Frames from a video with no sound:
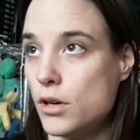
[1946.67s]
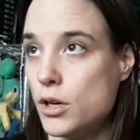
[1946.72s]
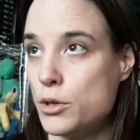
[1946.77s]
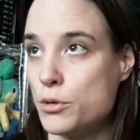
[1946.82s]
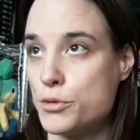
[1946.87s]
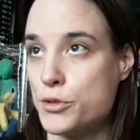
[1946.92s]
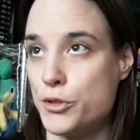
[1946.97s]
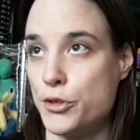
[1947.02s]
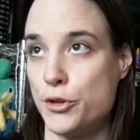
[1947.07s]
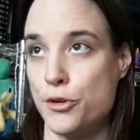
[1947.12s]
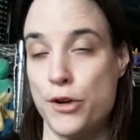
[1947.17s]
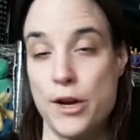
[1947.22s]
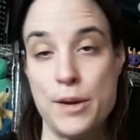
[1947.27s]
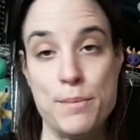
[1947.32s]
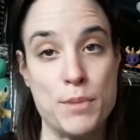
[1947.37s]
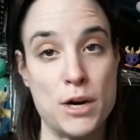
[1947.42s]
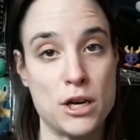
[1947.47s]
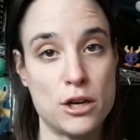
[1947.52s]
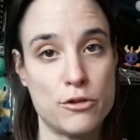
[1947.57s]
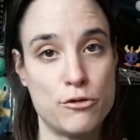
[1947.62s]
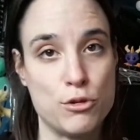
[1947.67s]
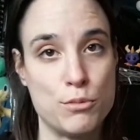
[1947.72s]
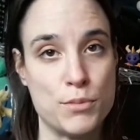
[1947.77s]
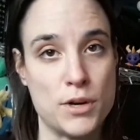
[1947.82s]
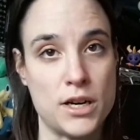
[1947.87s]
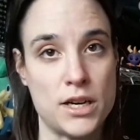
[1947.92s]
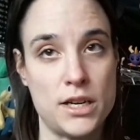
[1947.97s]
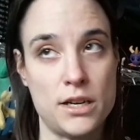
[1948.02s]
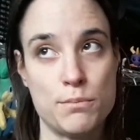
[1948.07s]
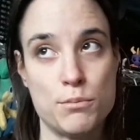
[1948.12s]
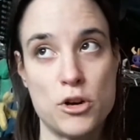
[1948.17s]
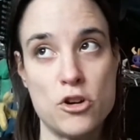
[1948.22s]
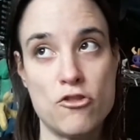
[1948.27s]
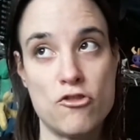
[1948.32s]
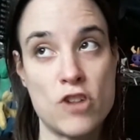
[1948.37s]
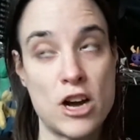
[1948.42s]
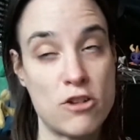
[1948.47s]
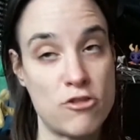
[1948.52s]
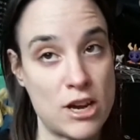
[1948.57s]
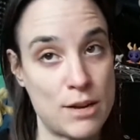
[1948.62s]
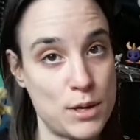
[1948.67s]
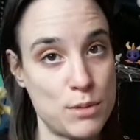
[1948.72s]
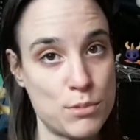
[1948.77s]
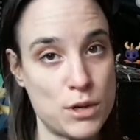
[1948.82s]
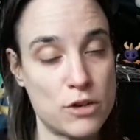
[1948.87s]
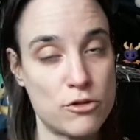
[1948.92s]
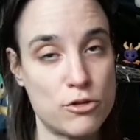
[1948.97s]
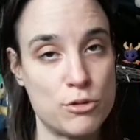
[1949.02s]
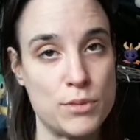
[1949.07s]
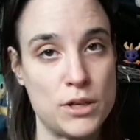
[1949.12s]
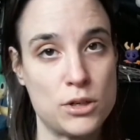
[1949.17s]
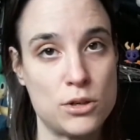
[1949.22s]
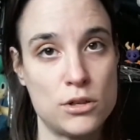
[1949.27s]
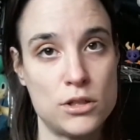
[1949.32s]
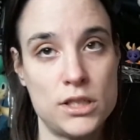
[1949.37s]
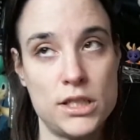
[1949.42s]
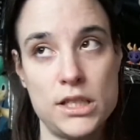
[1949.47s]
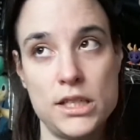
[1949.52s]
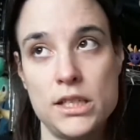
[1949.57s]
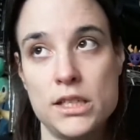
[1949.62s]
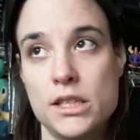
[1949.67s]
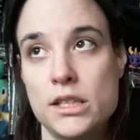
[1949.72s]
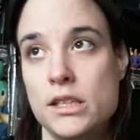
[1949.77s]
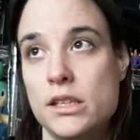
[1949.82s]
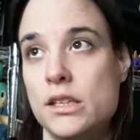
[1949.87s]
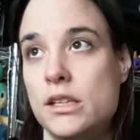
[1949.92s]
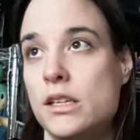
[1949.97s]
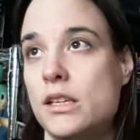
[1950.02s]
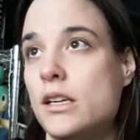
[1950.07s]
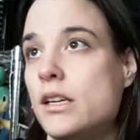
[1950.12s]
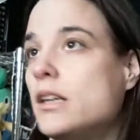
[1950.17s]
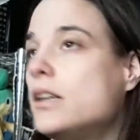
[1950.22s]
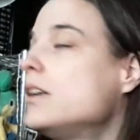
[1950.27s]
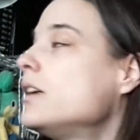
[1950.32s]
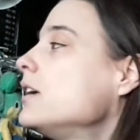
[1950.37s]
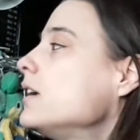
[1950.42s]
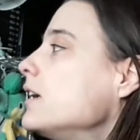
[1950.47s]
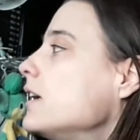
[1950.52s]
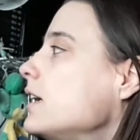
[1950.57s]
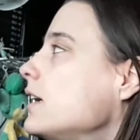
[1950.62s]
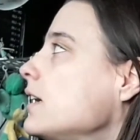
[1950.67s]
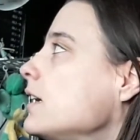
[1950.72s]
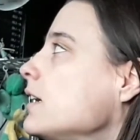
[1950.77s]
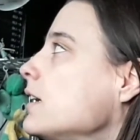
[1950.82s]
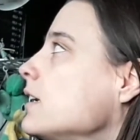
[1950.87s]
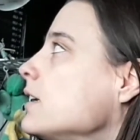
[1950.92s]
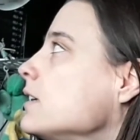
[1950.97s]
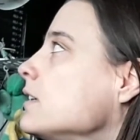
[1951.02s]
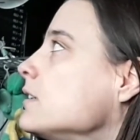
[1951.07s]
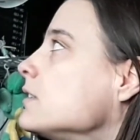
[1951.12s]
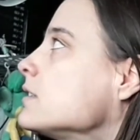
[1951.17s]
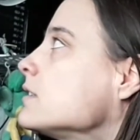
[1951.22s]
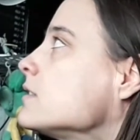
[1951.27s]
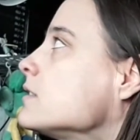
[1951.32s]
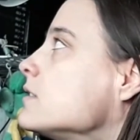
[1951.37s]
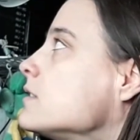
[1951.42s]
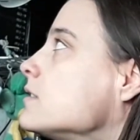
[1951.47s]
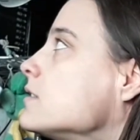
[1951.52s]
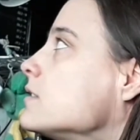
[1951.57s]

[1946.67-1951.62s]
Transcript: I also got a mug from a rabbit mug from my colleague, and